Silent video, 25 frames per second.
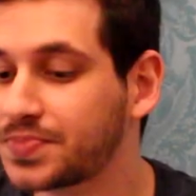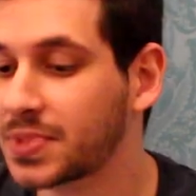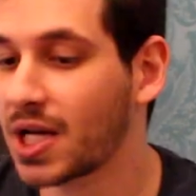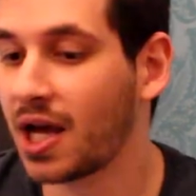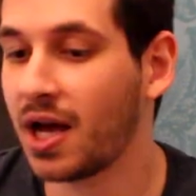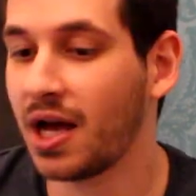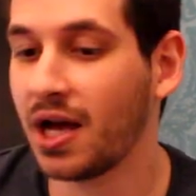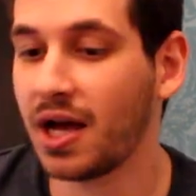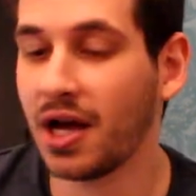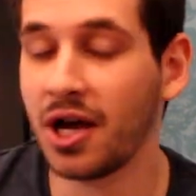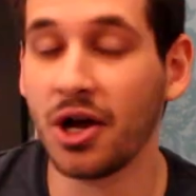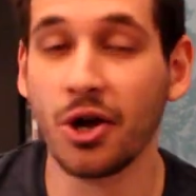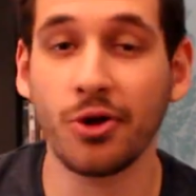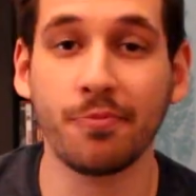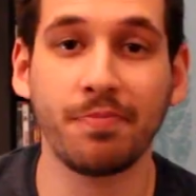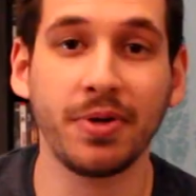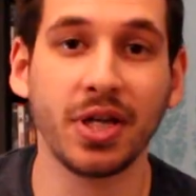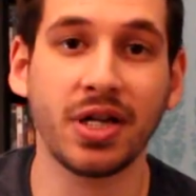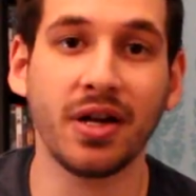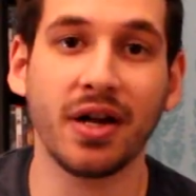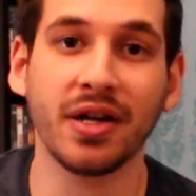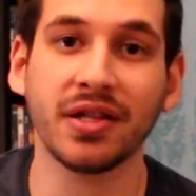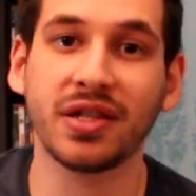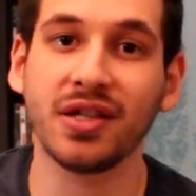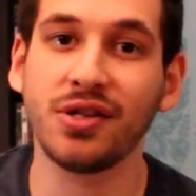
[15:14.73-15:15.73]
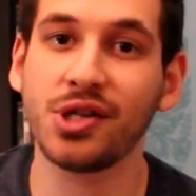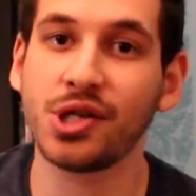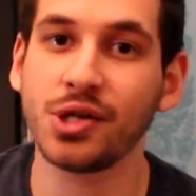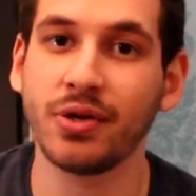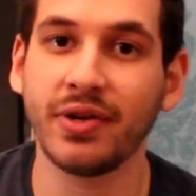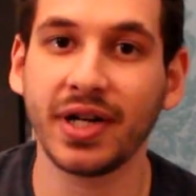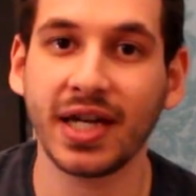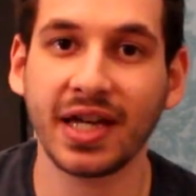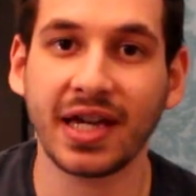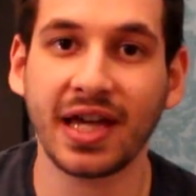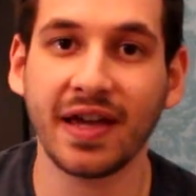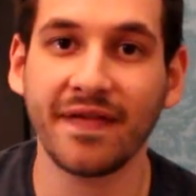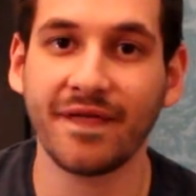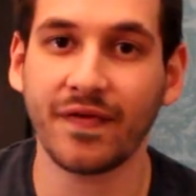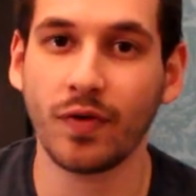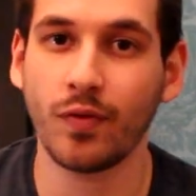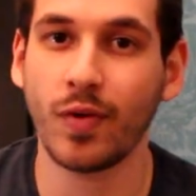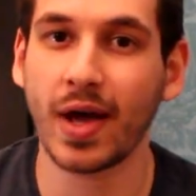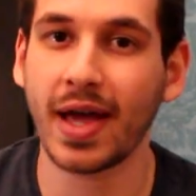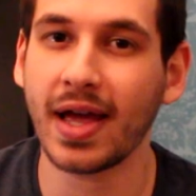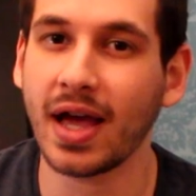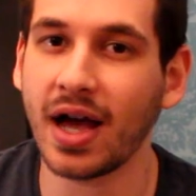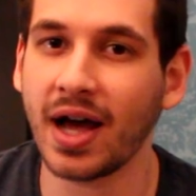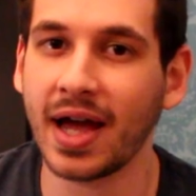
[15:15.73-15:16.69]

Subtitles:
I hope you guys enjoyed the giveaway.